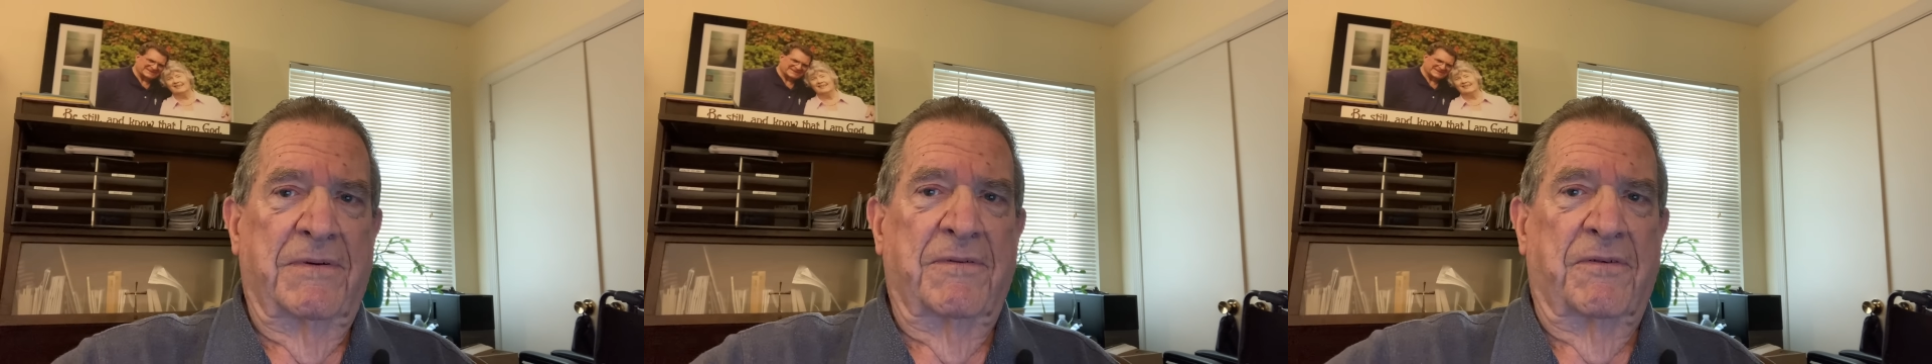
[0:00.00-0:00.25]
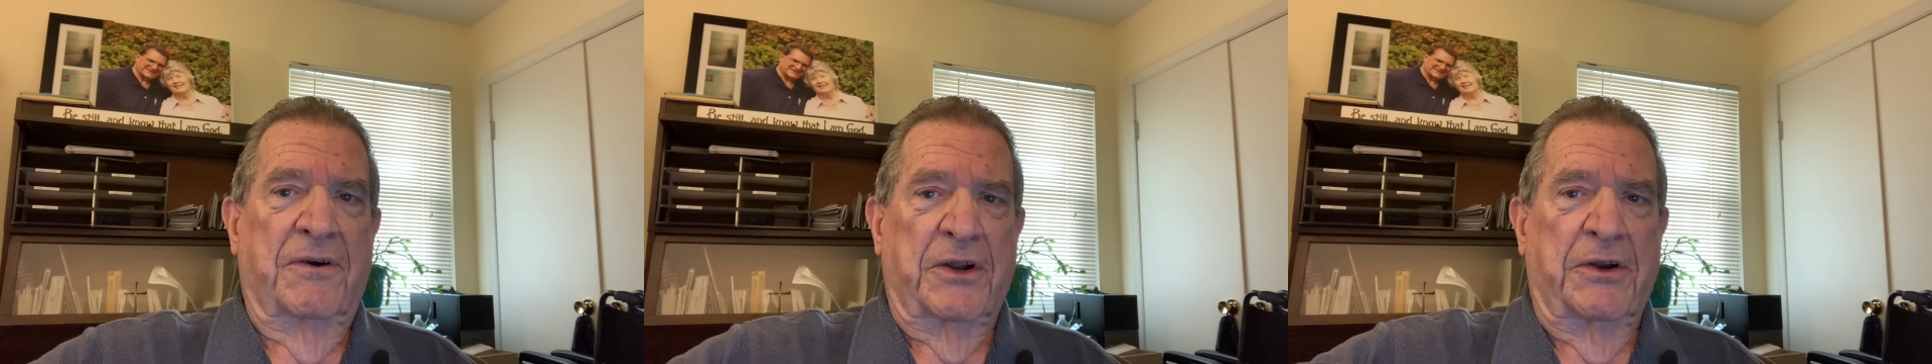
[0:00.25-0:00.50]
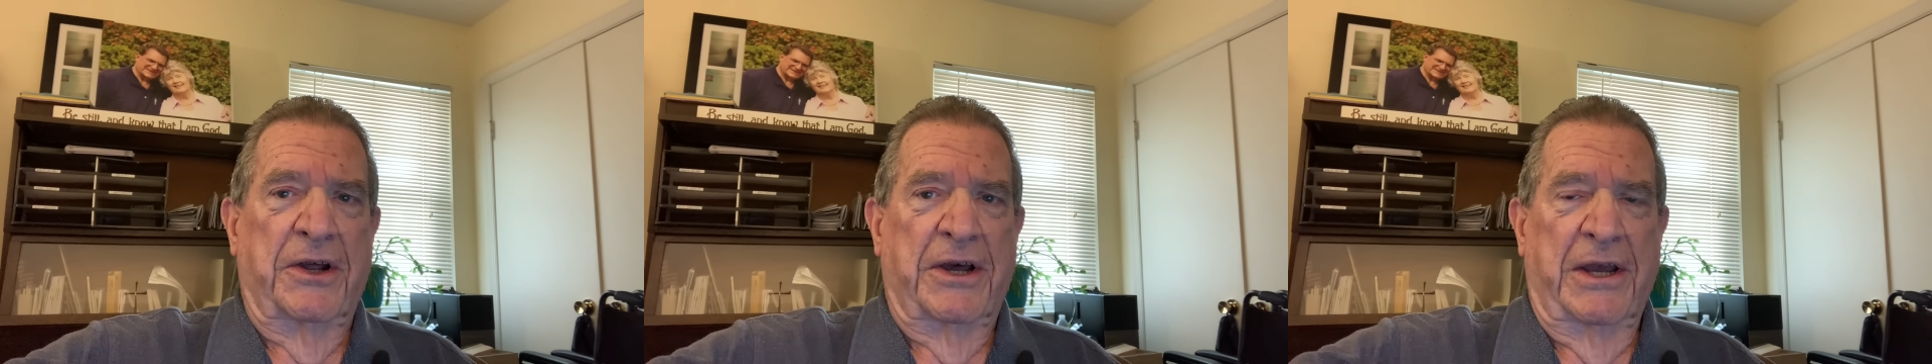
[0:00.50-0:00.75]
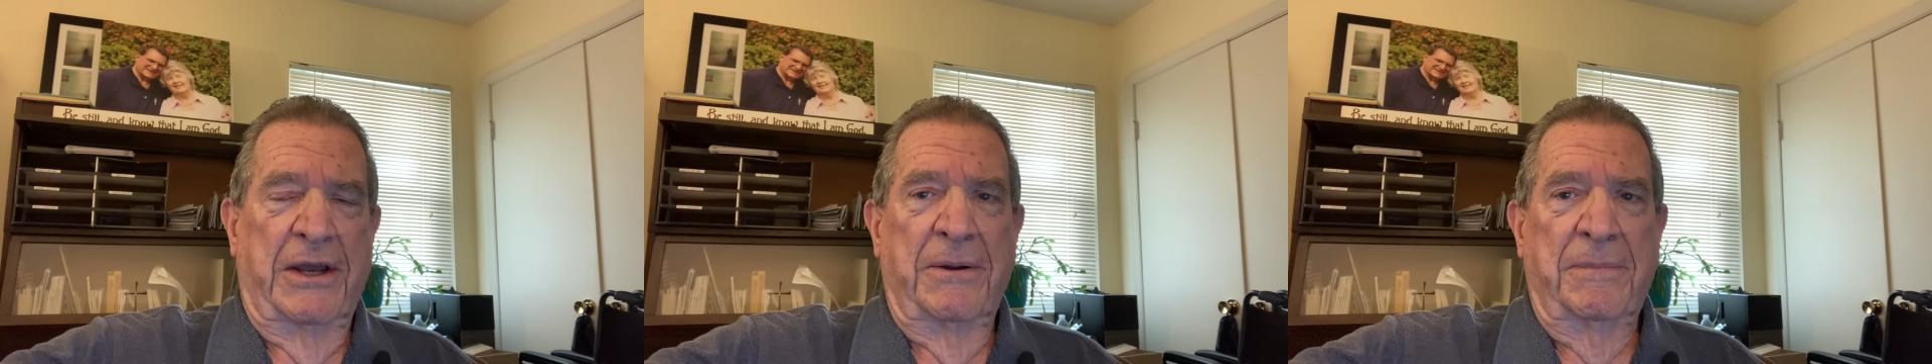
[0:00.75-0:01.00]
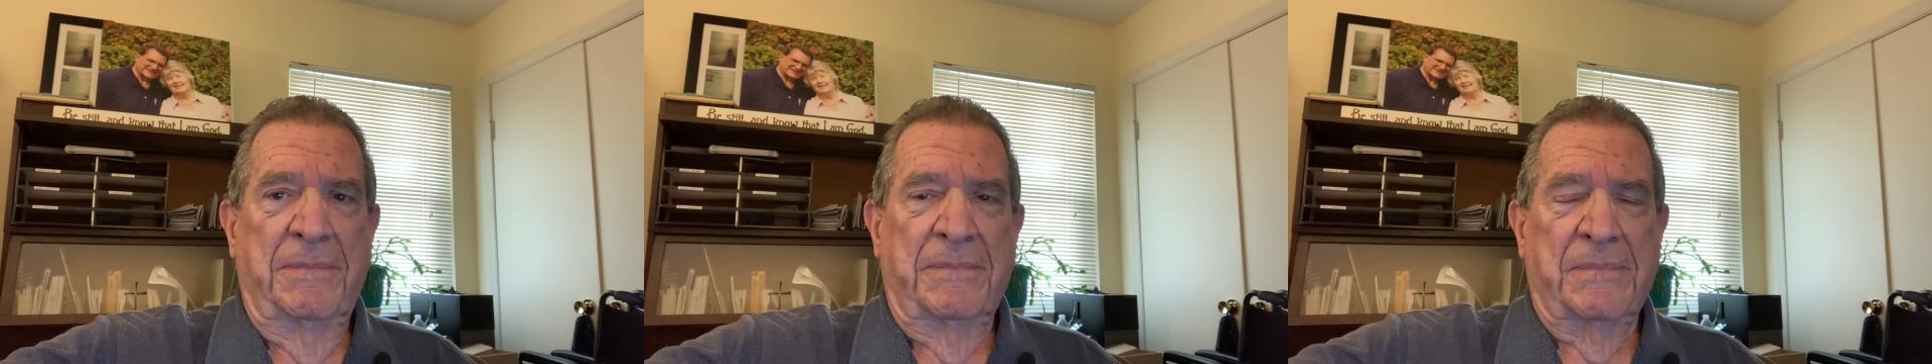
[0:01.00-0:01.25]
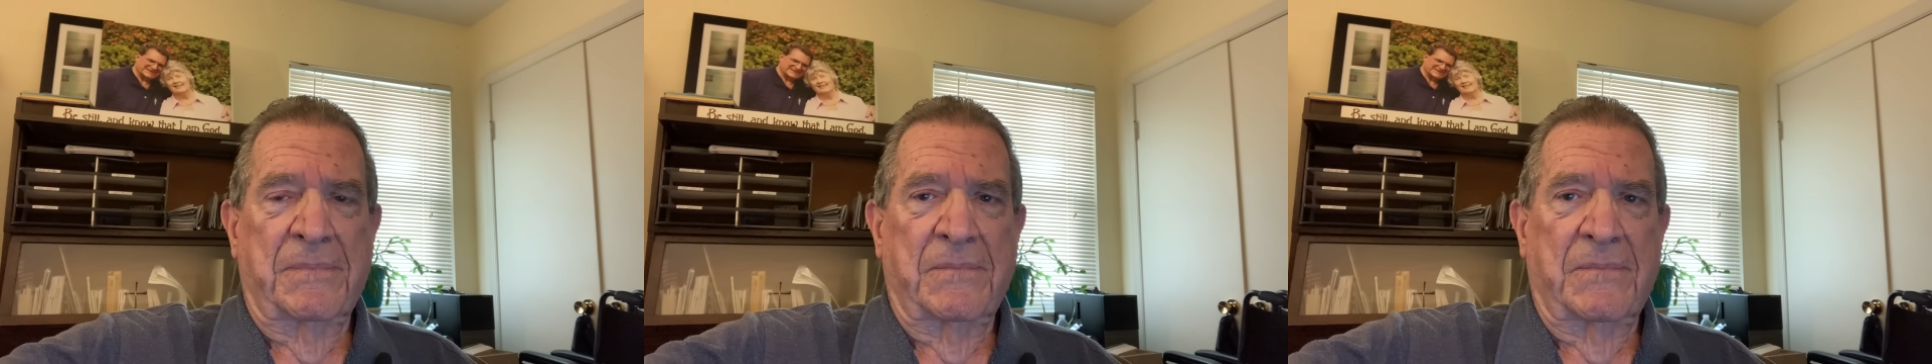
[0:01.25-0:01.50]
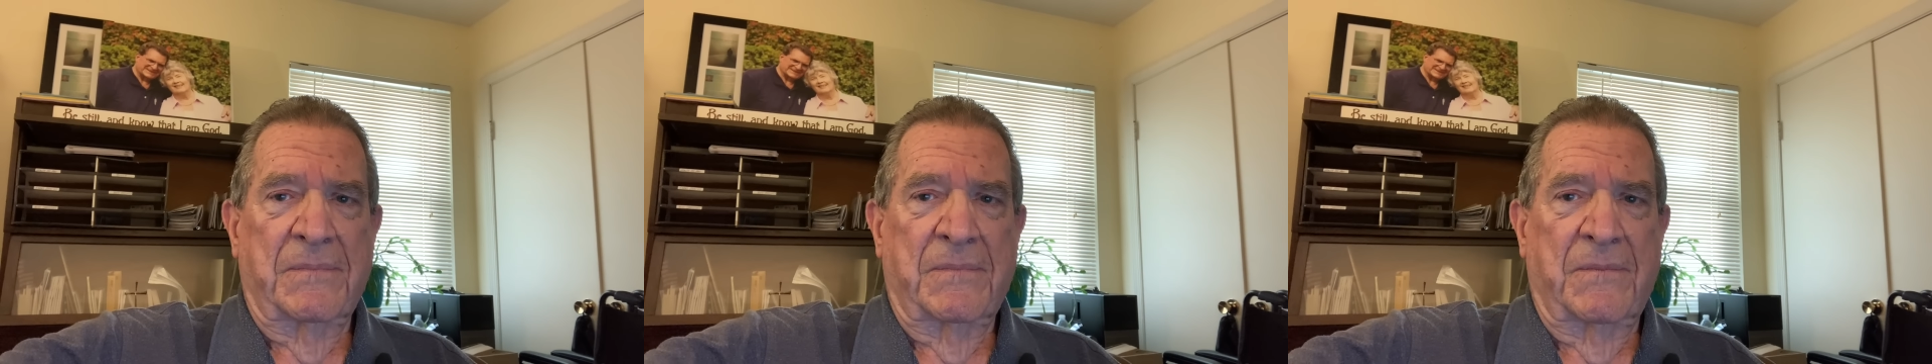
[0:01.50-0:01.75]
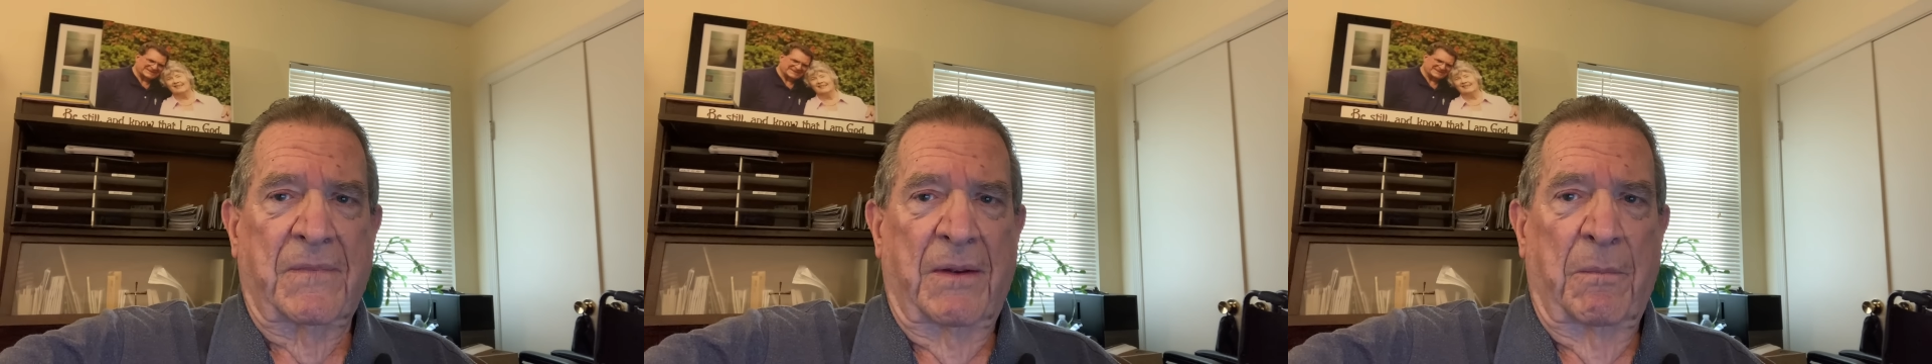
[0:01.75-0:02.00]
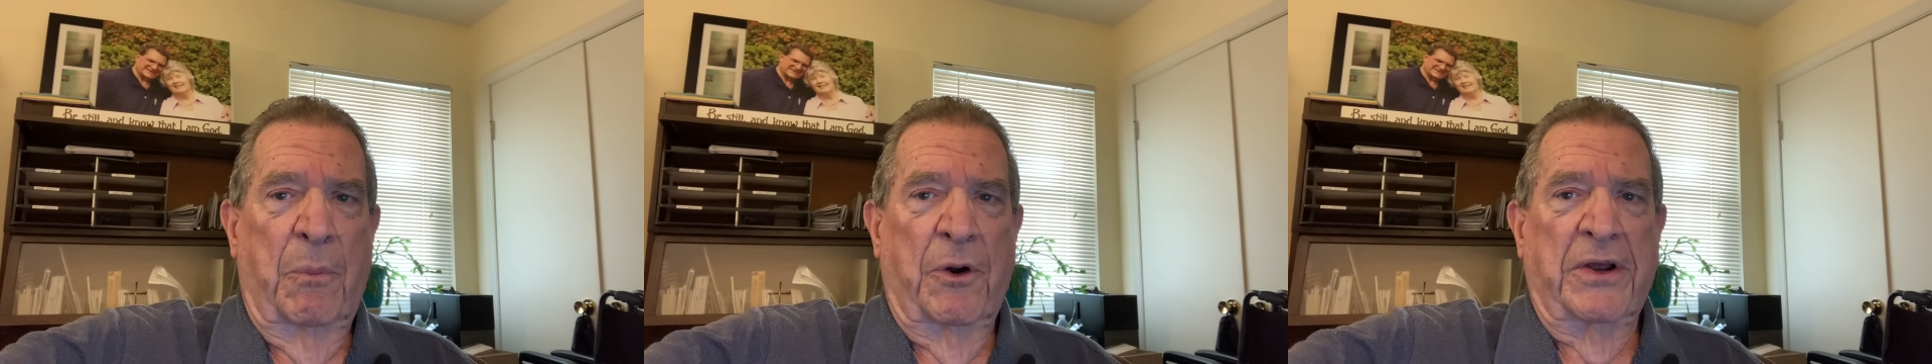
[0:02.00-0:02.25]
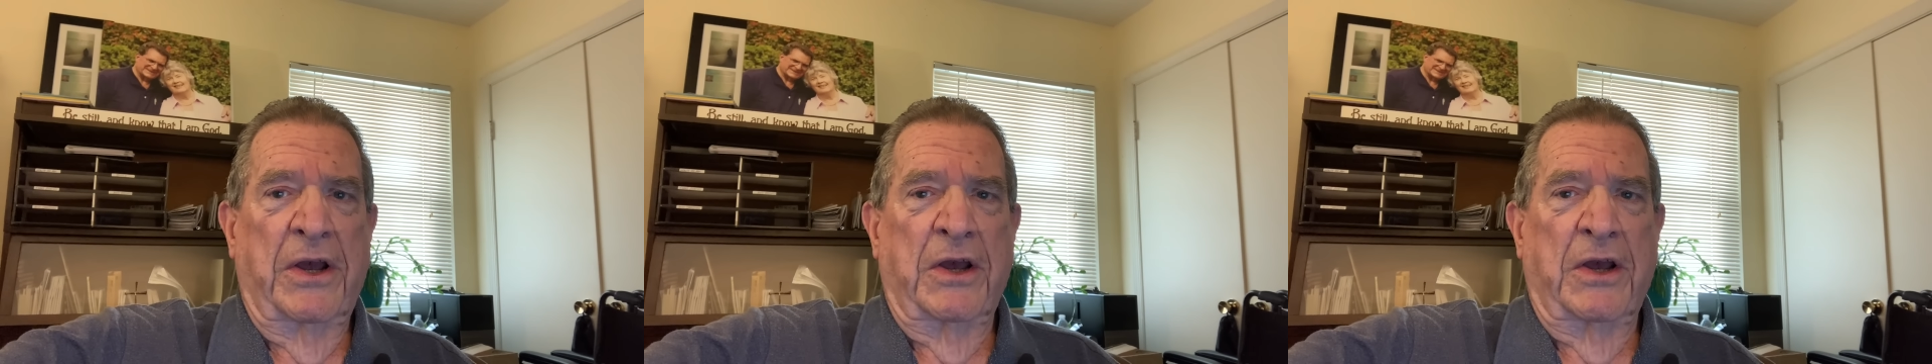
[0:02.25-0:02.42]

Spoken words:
for today, bringing